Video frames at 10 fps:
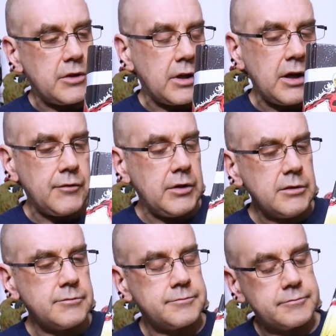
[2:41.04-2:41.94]

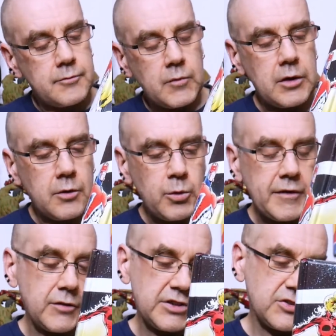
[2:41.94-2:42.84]
cover
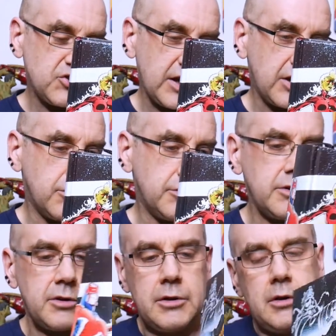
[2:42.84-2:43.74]
without the dust jacket
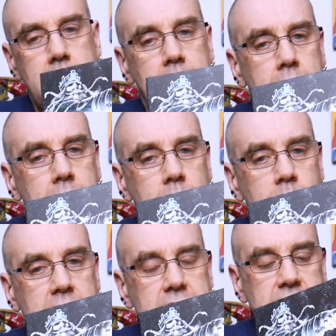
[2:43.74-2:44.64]
on,
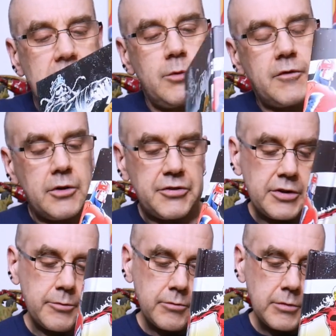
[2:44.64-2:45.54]
we can see we've got
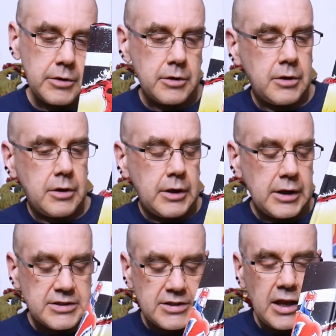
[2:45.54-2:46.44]
some
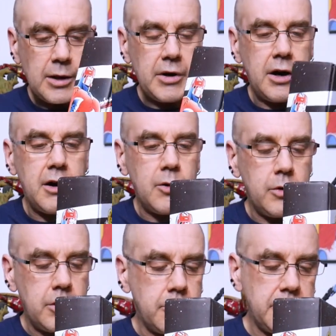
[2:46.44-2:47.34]
Excalibur
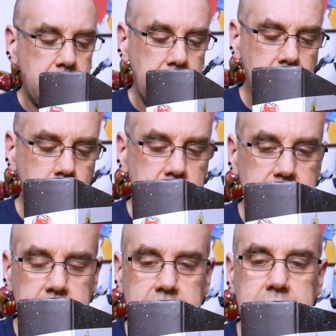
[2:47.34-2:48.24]
artwork on it there,
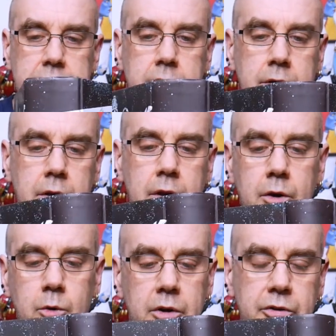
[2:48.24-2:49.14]
which looks
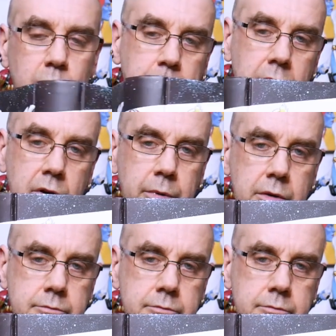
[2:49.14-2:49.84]
quite superb.